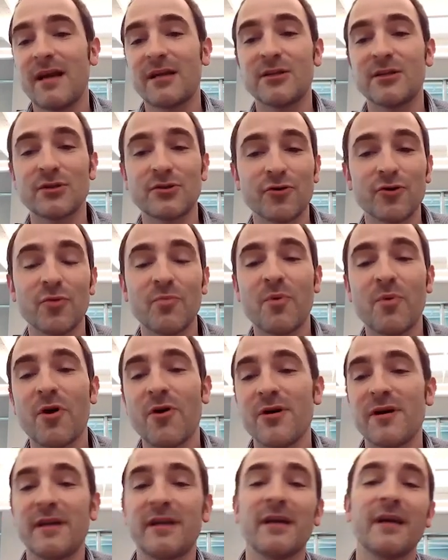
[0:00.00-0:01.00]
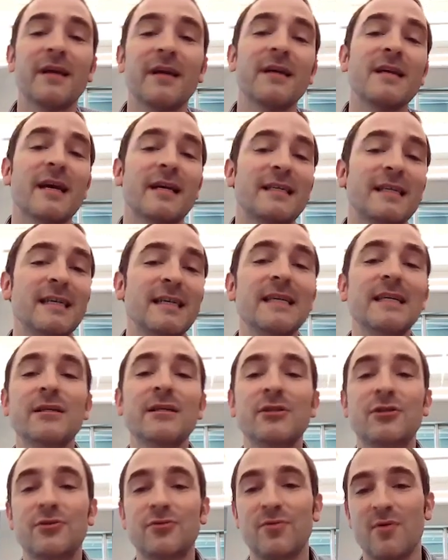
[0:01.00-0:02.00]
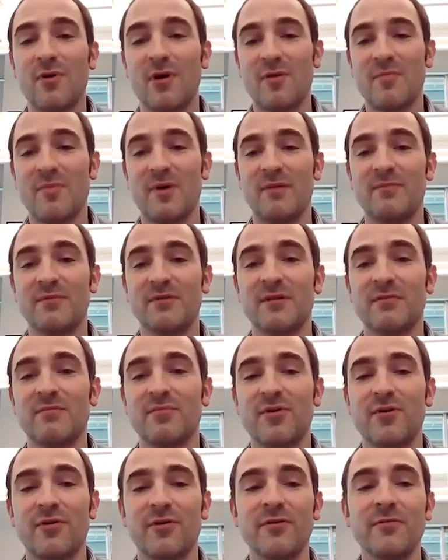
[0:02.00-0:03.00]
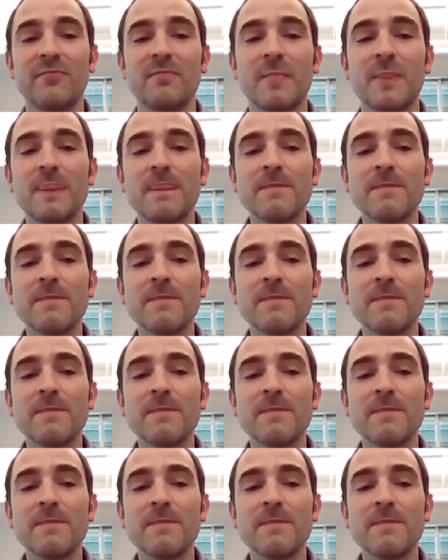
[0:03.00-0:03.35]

external party can connect into our pub/sub broker.